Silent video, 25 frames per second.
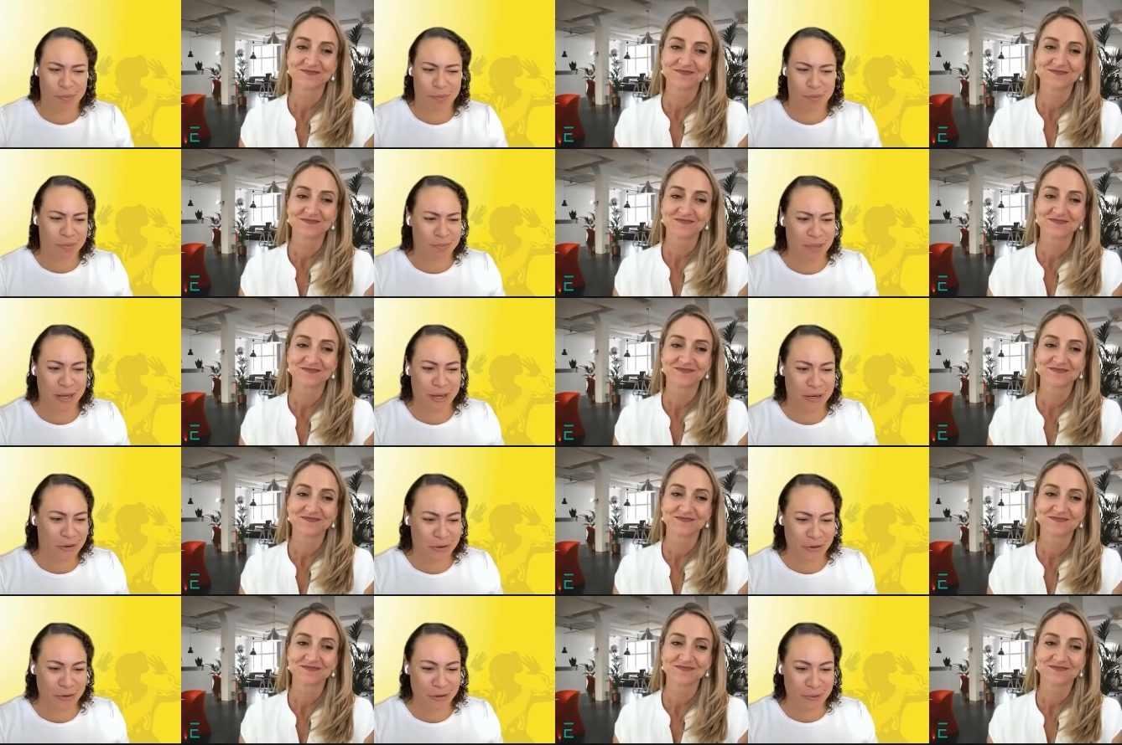
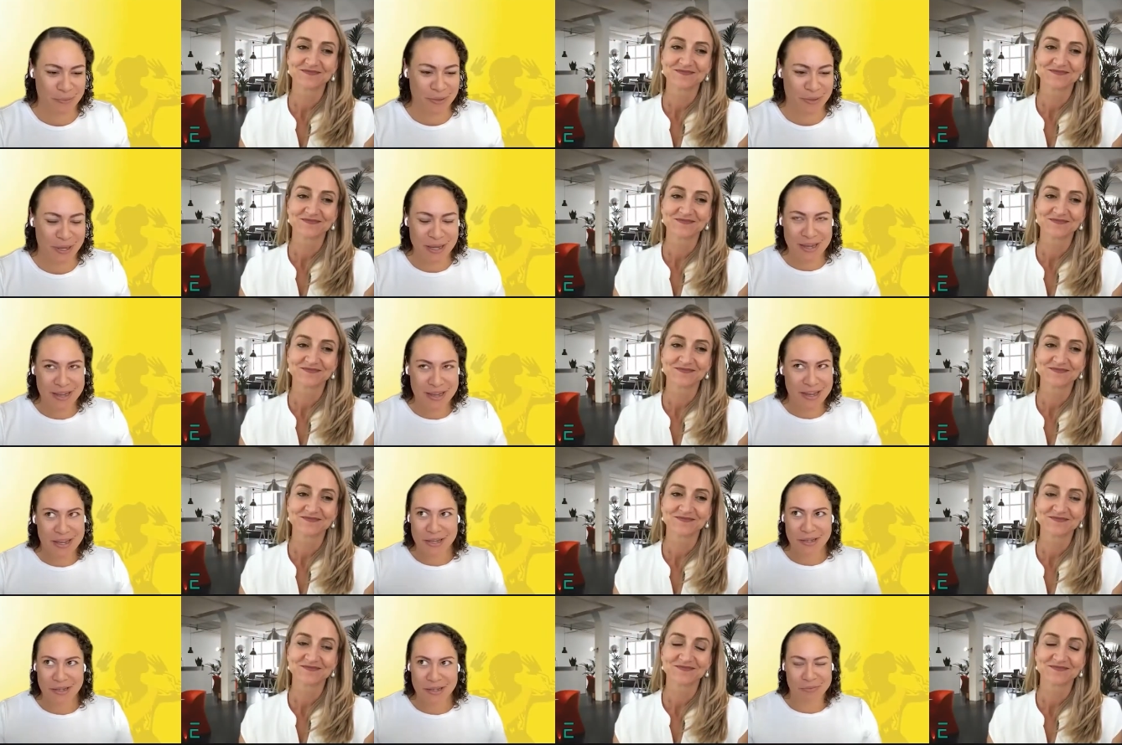Speaker 1: equipment back home.
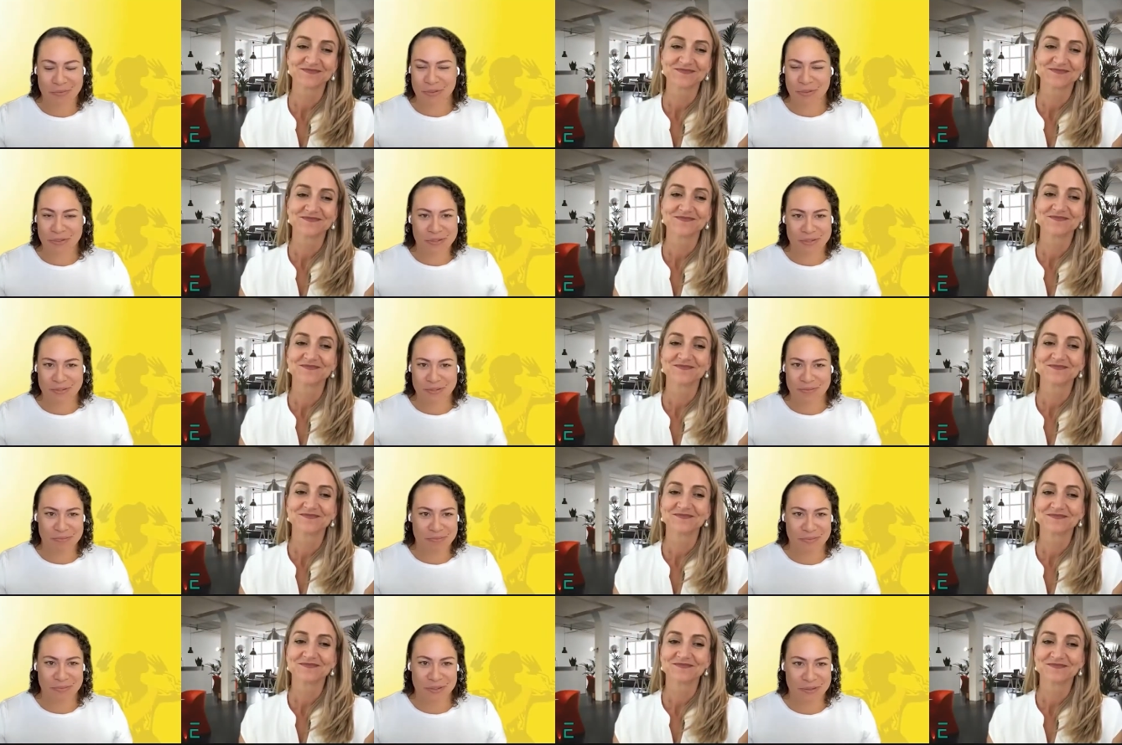It
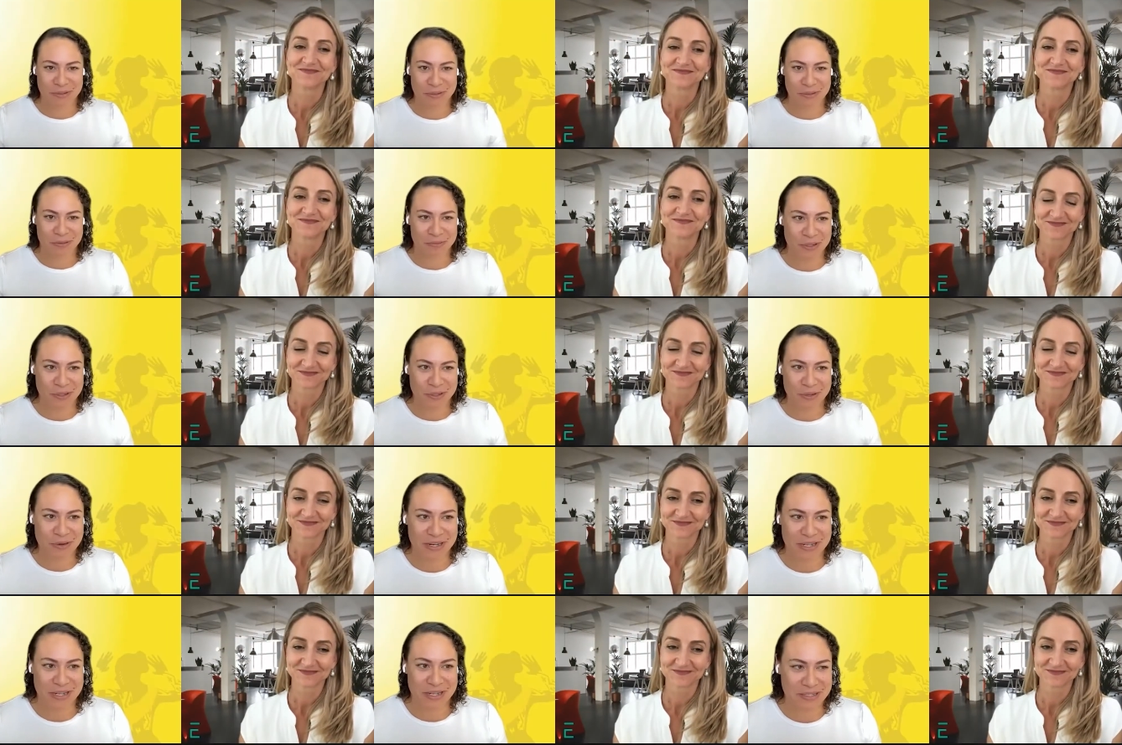was a little
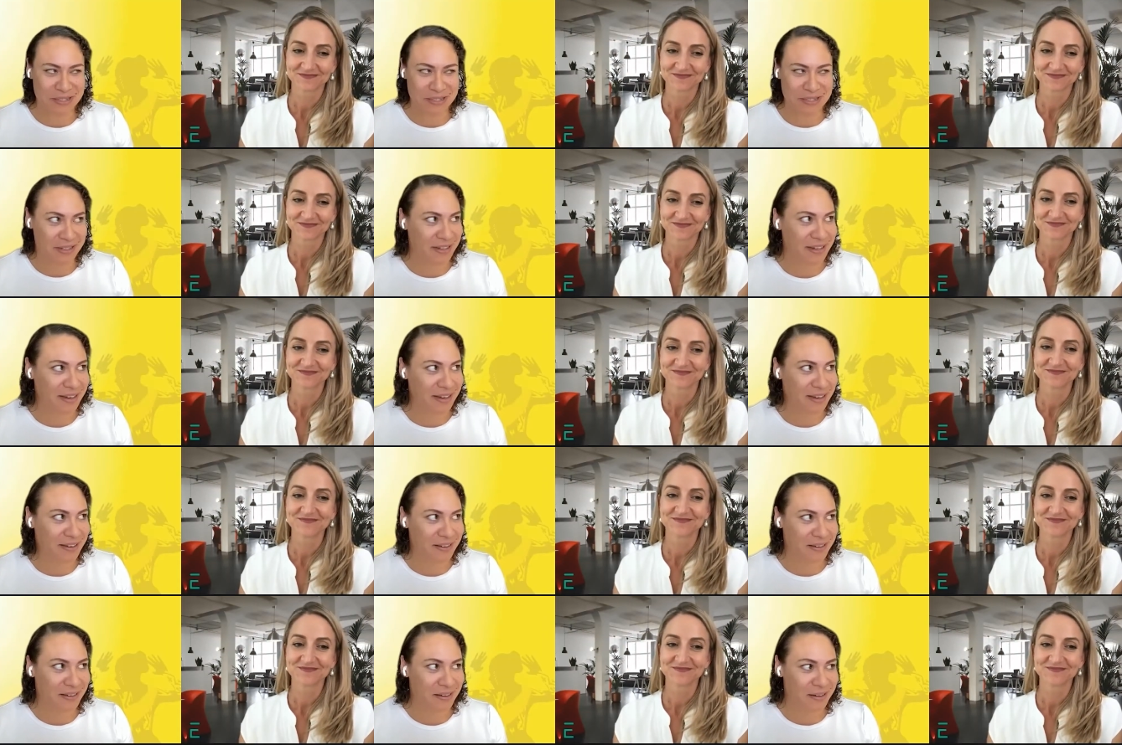bit
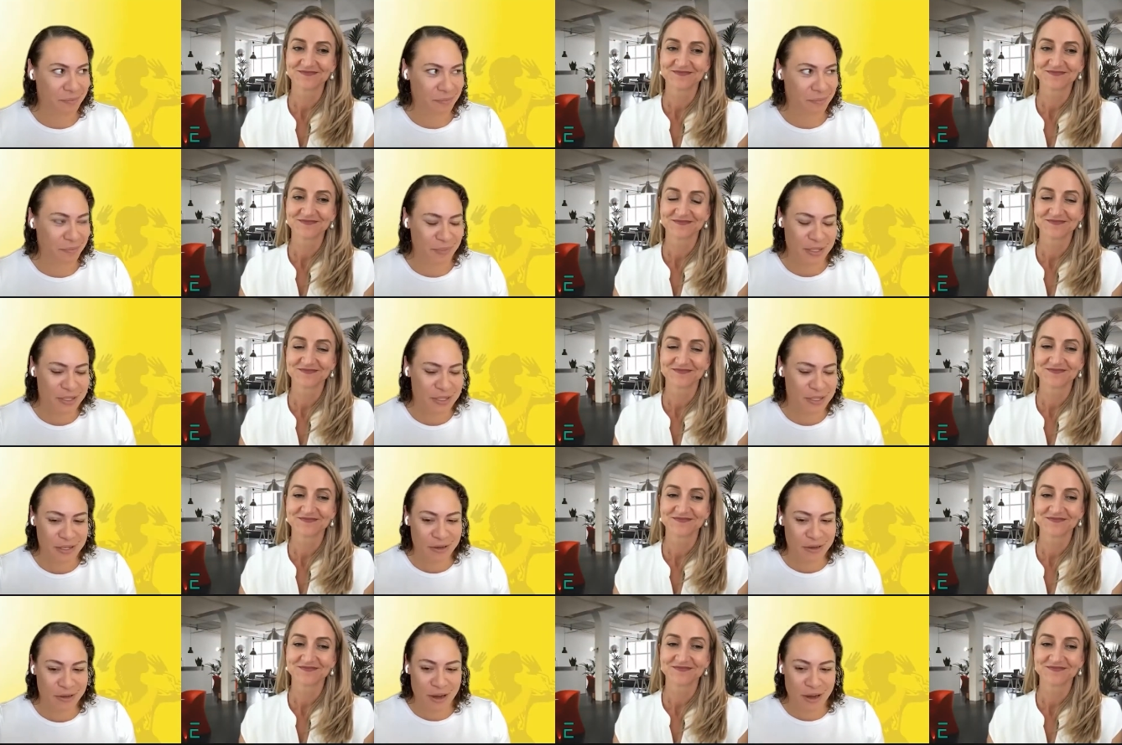crazy because um,